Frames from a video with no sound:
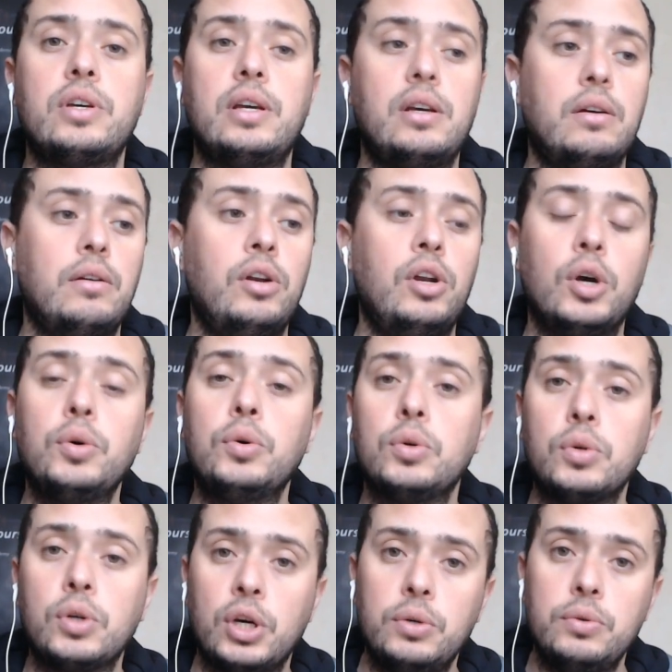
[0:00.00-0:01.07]
local
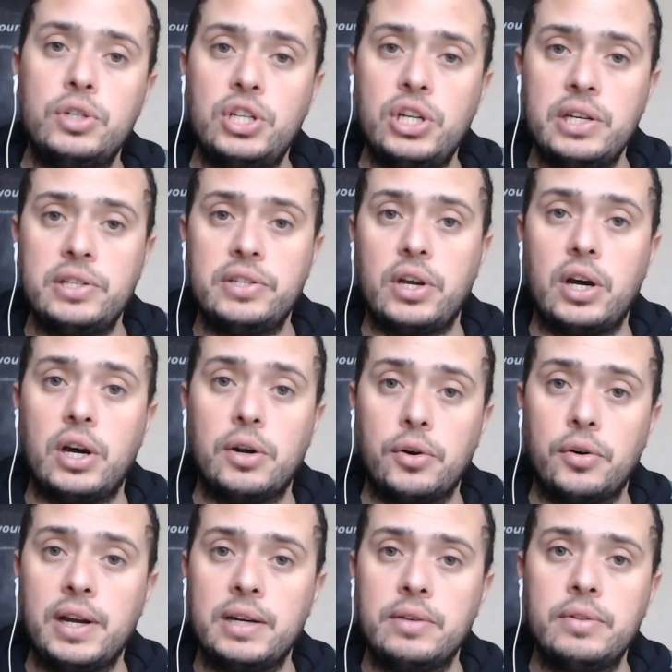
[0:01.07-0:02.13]
coaches are
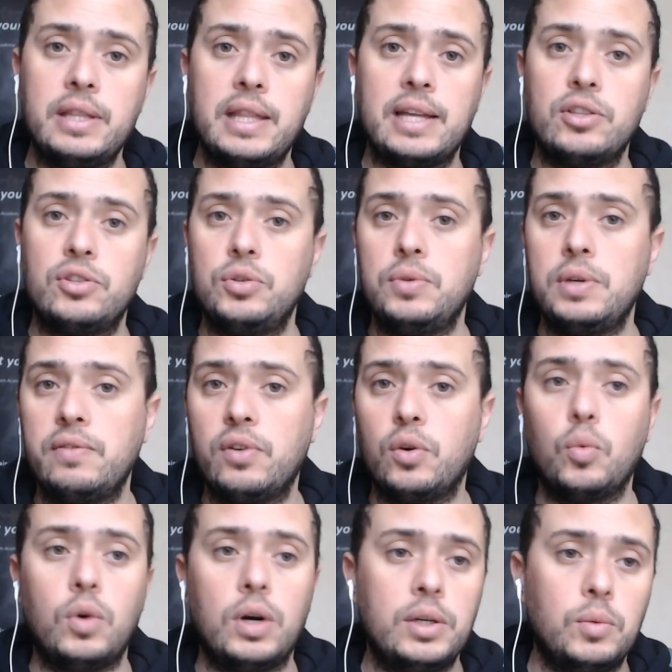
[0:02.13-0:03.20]
around that do either
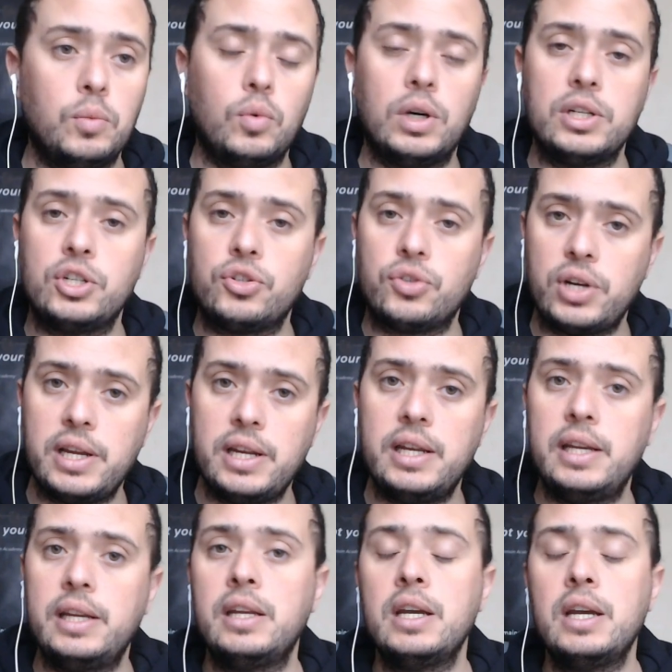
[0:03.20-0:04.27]
one-on-one
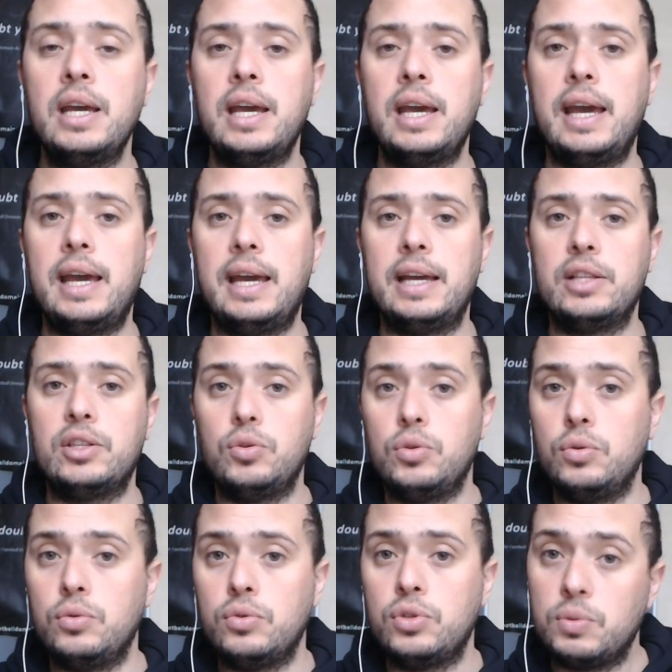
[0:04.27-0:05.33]
training, uh,
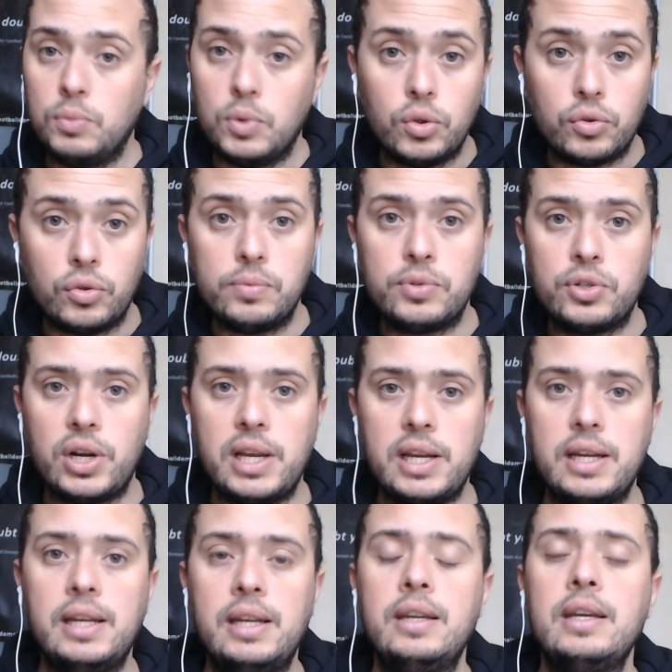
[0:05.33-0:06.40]
do small group
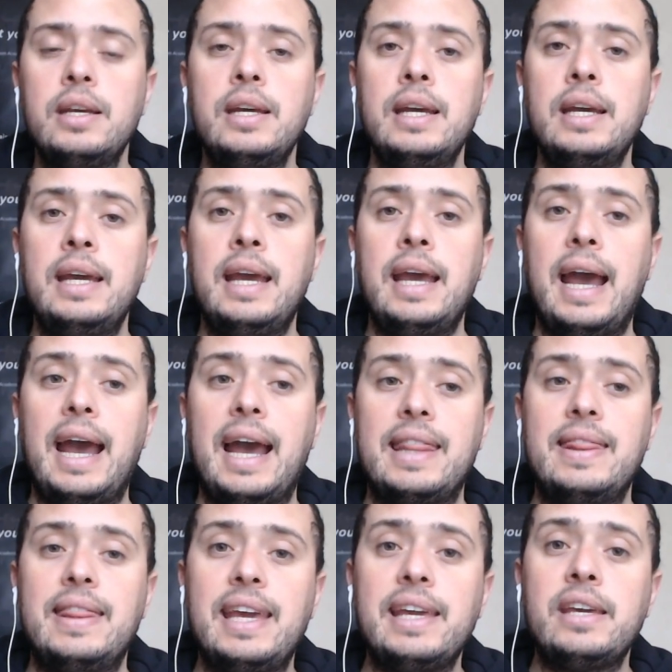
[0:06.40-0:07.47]
training, and
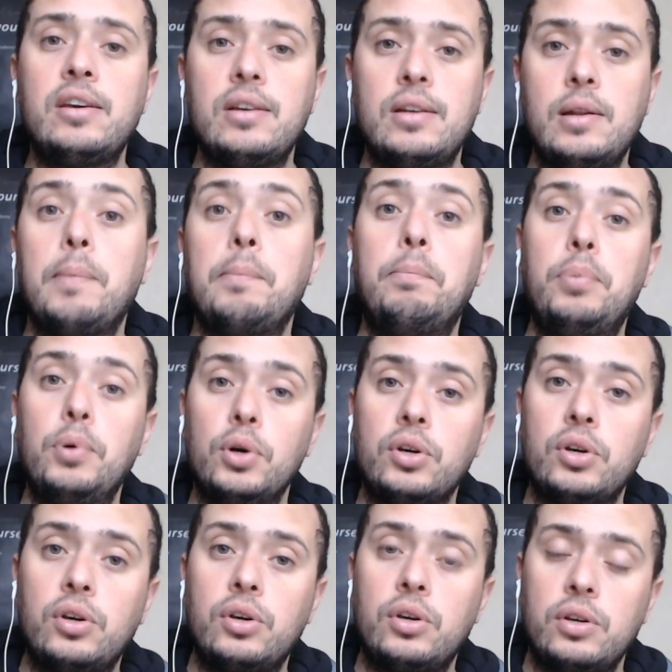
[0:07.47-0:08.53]
they can book
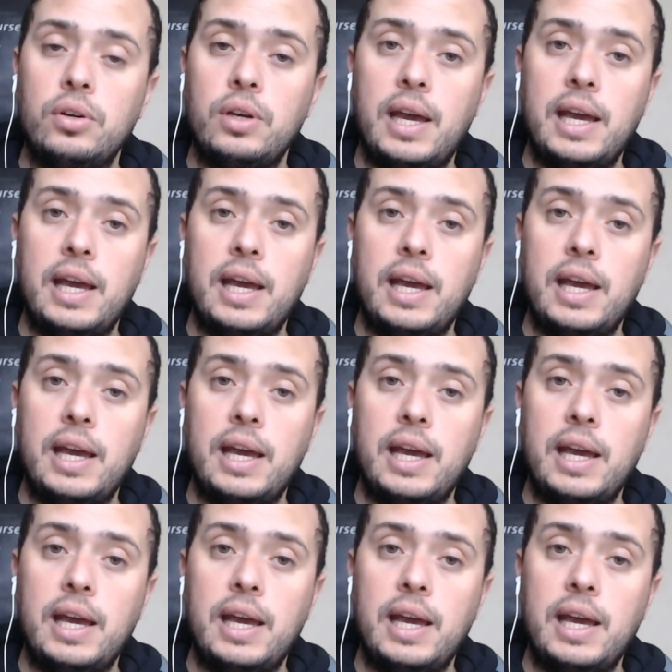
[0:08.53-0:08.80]
a